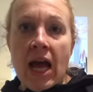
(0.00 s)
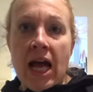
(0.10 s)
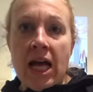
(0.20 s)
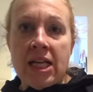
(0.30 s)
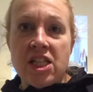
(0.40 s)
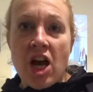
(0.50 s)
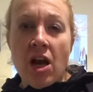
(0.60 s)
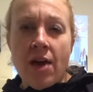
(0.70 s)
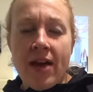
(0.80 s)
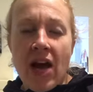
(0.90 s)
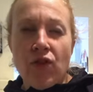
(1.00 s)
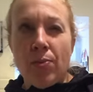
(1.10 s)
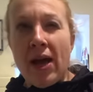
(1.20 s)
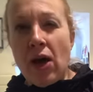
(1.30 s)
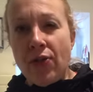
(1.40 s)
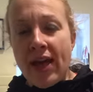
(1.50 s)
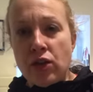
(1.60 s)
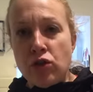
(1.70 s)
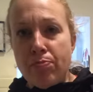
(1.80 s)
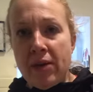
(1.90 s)
And I'll either have it with my healthy
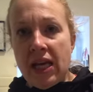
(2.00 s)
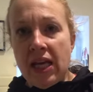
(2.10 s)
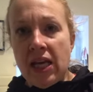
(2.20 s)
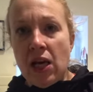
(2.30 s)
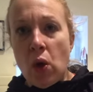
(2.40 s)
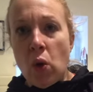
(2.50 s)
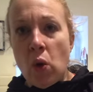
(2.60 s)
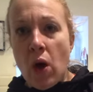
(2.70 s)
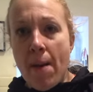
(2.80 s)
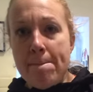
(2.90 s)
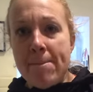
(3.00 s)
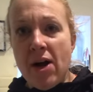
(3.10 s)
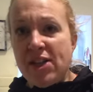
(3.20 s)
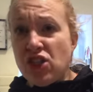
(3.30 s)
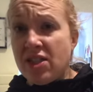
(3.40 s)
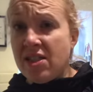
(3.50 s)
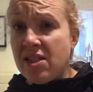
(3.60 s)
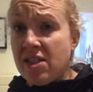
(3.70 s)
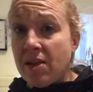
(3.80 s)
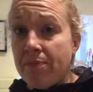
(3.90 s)
extra B, or I might
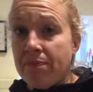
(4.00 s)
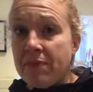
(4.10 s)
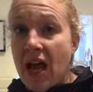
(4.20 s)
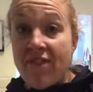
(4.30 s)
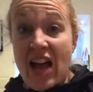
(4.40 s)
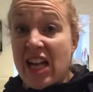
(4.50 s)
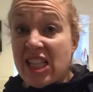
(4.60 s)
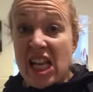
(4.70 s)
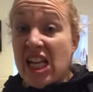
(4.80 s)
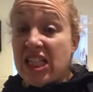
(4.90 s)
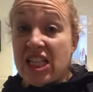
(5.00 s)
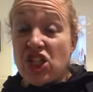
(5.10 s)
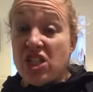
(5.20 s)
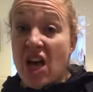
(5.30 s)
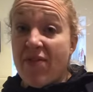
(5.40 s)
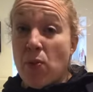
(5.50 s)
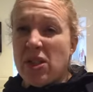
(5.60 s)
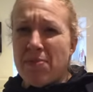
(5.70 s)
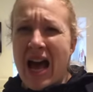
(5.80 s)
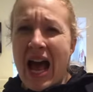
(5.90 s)
just... have it as it is and just have it
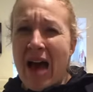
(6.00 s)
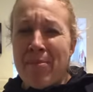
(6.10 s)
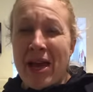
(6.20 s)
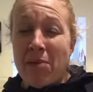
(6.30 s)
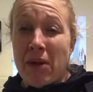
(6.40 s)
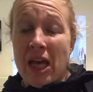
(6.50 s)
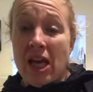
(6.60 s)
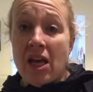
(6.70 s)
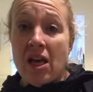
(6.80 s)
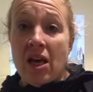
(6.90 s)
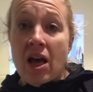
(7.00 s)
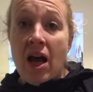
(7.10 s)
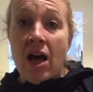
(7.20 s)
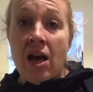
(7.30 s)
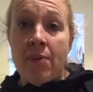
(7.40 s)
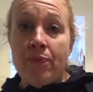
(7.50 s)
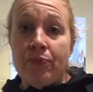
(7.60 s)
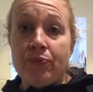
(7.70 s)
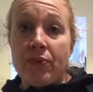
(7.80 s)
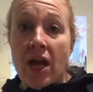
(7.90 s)
with some ham maybe,
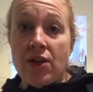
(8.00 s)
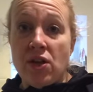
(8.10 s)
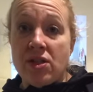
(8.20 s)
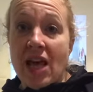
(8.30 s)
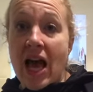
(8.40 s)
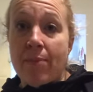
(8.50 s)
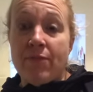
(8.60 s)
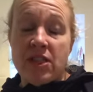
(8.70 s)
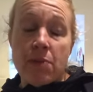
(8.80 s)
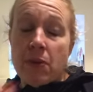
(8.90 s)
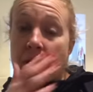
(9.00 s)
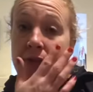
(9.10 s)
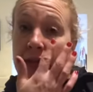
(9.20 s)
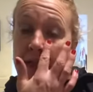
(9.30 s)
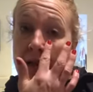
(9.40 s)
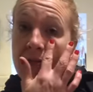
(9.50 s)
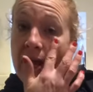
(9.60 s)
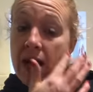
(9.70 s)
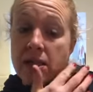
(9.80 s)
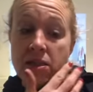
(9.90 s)
and use the ham for dipping and things like
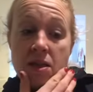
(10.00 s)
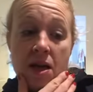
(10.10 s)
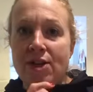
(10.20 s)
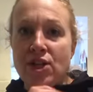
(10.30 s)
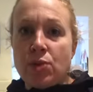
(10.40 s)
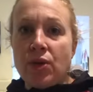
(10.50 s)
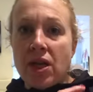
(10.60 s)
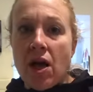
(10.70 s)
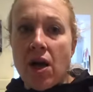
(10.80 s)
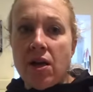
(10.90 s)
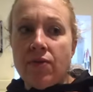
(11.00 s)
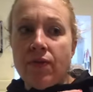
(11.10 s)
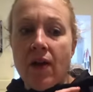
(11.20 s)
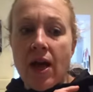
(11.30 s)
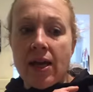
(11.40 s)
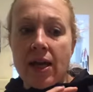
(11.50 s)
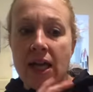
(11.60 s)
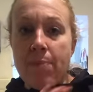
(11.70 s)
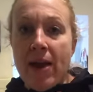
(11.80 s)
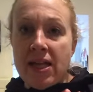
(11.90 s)
that. I just want to kind of like
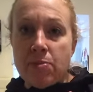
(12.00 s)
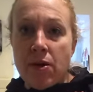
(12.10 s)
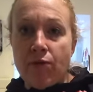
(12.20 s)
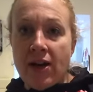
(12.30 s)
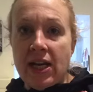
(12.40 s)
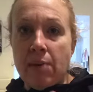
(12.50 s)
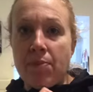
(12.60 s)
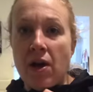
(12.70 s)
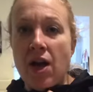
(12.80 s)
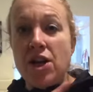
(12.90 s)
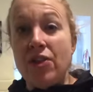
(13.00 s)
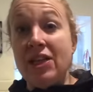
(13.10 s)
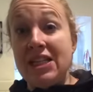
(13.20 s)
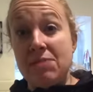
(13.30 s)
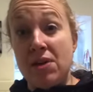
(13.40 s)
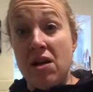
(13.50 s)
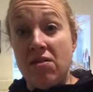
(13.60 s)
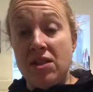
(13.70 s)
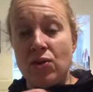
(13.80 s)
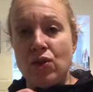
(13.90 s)
keep it SP friendly, but I know the Linda
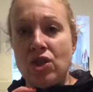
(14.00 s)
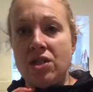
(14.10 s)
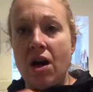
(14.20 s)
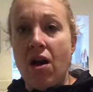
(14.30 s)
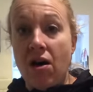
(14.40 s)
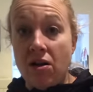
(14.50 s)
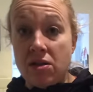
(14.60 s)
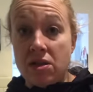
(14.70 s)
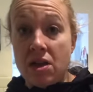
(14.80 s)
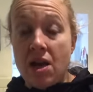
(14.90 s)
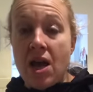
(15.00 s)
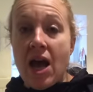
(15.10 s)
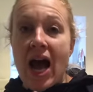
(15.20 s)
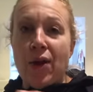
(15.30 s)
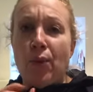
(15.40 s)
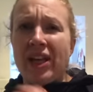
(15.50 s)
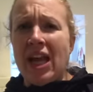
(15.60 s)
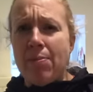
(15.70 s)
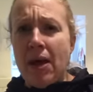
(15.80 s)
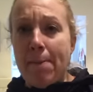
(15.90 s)
McCartney sausages aren't, and I want to
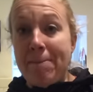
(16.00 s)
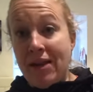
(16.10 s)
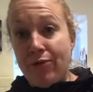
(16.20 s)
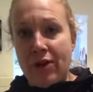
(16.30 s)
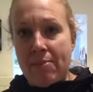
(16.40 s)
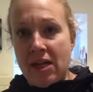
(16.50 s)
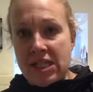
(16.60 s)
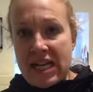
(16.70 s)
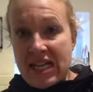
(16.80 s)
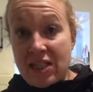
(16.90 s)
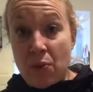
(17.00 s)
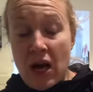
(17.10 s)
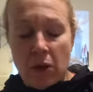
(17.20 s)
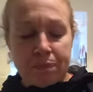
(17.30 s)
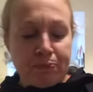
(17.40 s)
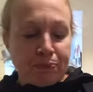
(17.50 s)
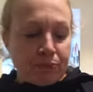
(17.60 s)
keep it meat free Monday as well.